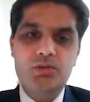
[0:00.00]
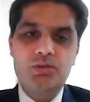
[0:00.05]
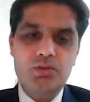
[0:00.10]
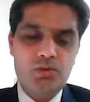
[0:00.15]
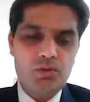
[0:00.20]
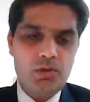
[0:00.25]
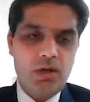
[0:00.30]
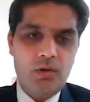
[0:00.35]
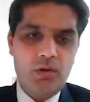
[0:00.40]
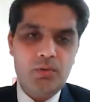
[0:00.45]

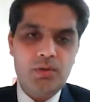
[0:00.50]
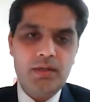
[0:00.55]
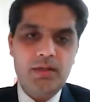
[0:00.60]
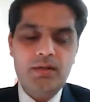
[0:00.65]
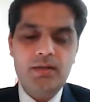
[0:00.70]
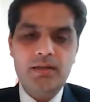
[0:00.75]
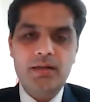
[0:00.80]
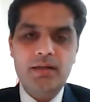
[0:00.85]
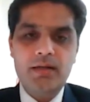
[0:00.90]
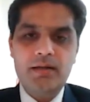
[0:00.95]
So out
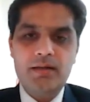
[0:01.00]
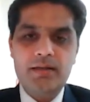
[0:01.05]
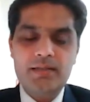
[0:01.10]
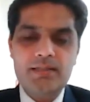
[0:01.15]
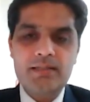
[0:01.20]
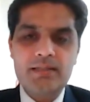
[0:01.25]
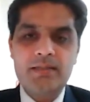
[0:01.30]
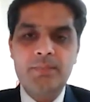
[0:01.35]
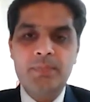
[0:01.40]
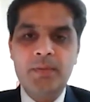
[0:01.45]
there are
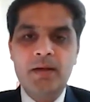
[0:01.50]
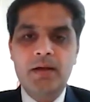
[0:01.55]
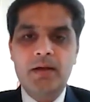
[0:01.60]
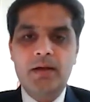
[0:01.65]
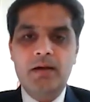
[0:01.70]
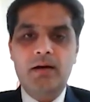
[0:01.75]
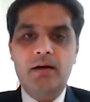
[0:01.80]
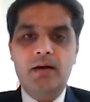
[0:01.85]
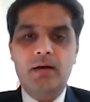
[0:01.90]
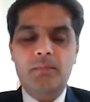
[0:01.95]
risks,
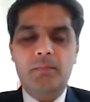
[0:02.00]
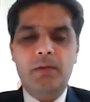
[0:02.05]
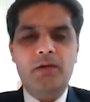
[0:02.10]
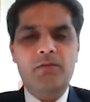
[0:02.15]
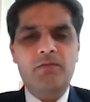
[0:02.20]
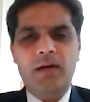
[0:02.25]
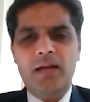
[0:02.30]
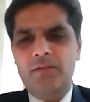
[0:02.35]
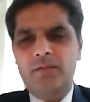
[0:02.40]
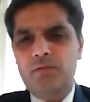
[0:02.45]

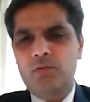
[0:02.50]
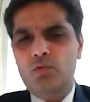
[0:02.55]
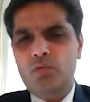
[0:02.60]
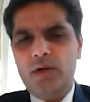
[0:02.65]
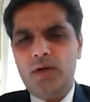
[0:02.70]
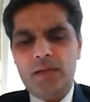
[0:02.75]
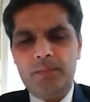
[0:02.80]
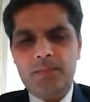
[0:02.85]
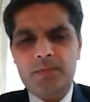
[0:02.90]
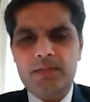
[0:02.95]
but 5 to
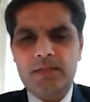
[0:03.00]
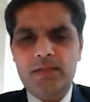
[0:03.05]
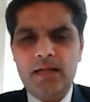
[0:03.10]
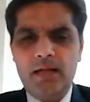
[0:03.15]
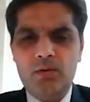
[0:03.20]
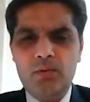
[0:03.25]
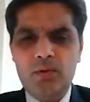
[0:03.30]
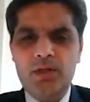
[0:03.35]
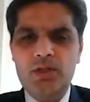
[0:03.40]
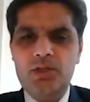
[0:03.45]
20%
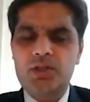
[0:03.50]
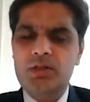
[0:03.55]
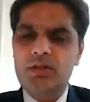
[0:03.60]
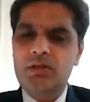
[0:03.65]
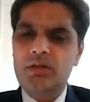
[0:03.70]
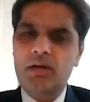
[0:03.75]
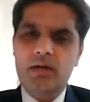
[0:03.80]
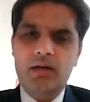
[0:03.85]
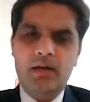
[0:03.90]
allocation,